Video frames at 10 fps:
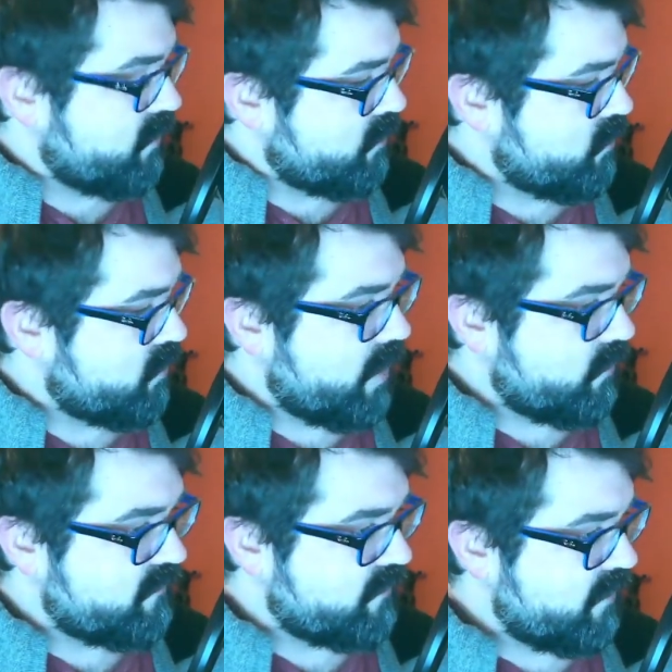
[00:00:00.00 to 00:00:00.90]
or
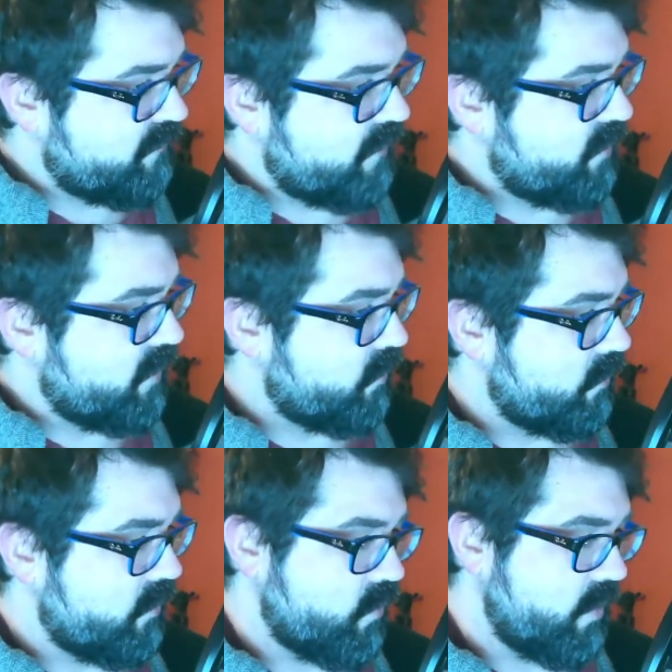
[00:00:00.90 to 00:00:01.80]
genre stuff, I think you'll
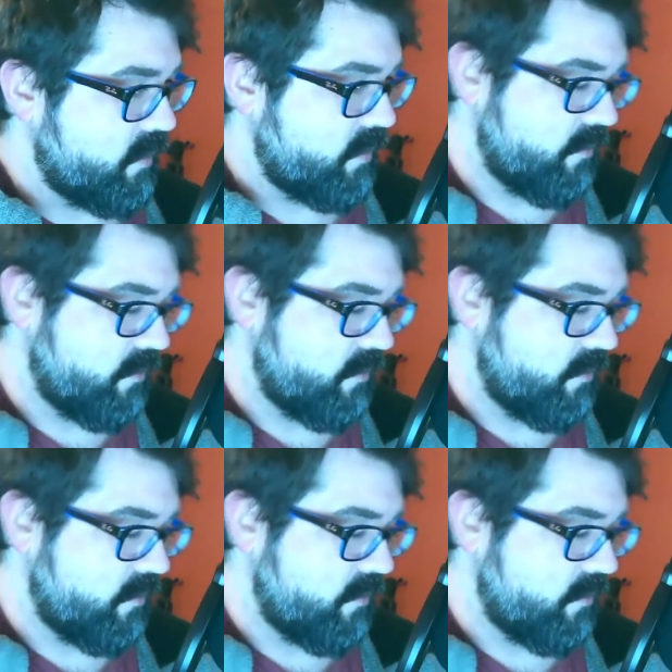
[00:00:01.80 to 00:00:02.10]
enjoy it.